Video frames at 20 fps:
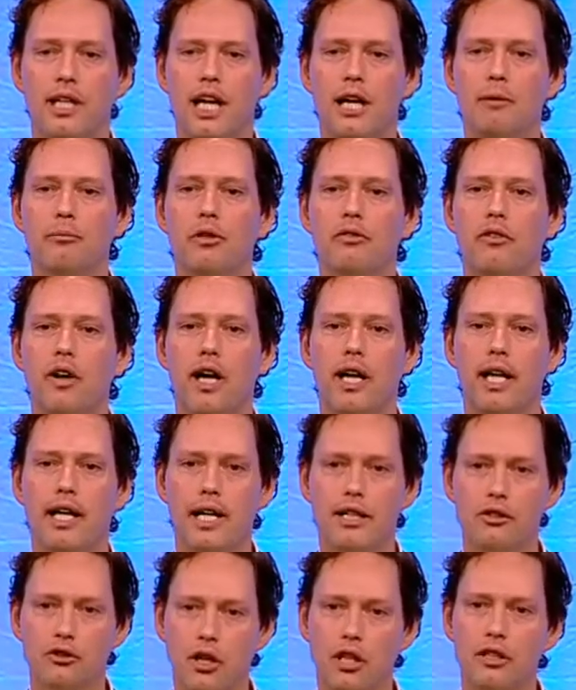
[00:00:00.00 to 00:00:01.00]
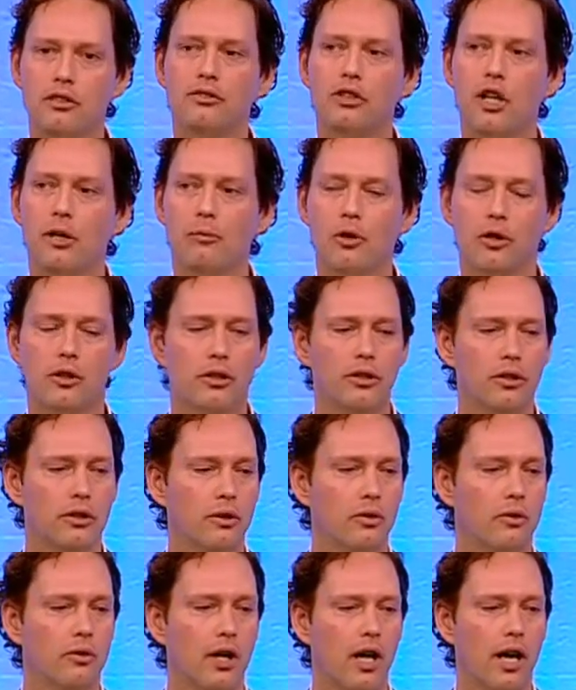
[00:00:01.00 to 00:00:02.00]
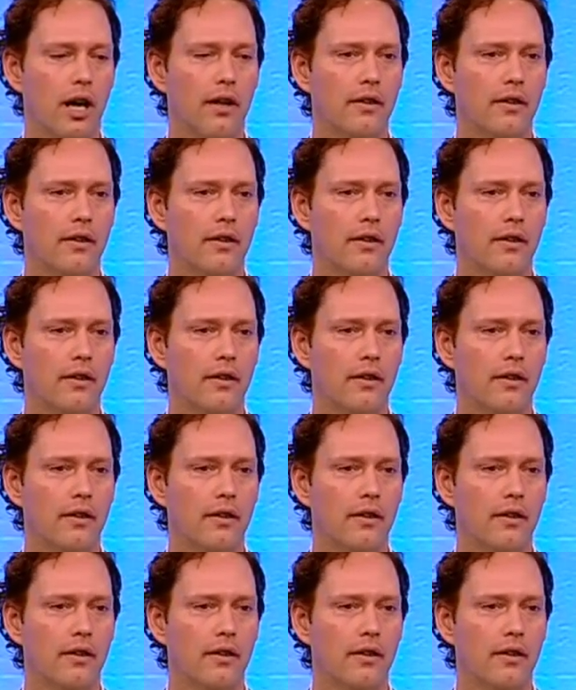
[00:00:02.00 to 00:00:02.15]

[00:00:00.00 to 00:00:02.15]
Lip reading: and providing a trust framework to